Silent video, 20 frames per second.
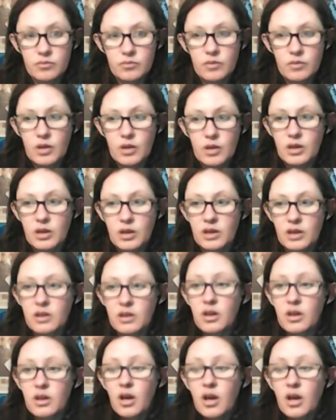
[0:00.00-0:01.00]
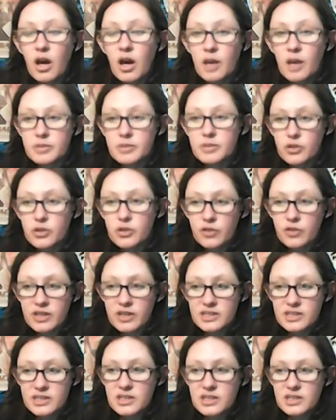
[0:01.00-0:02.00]
Yeah, um, so
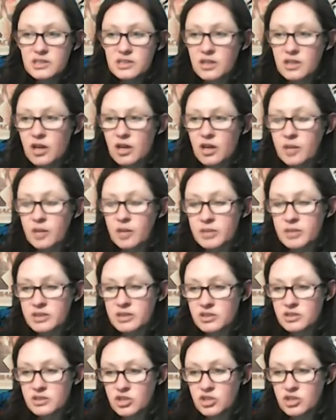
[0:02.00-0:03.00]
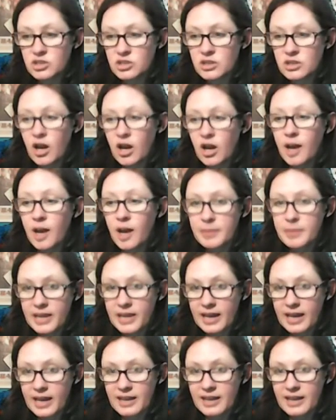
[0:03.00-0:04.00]
Vanessa is in the comics. She's
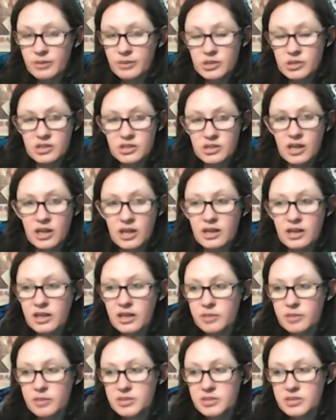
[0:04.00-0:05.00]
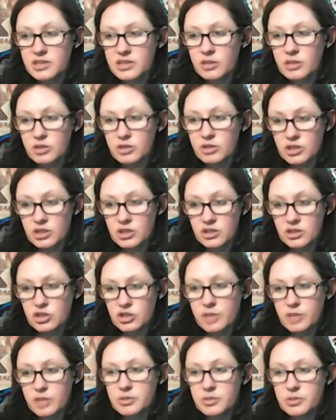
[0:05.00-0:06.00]
copycat, which is kind of like a mystique where she can
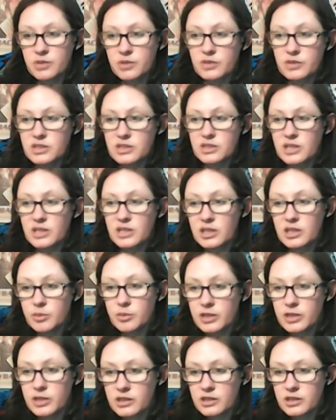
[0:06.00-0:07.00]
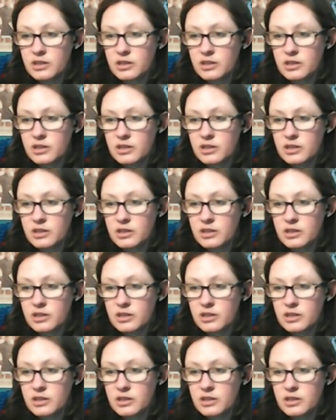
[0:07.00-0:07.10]
shapeshift into anybody. Mm,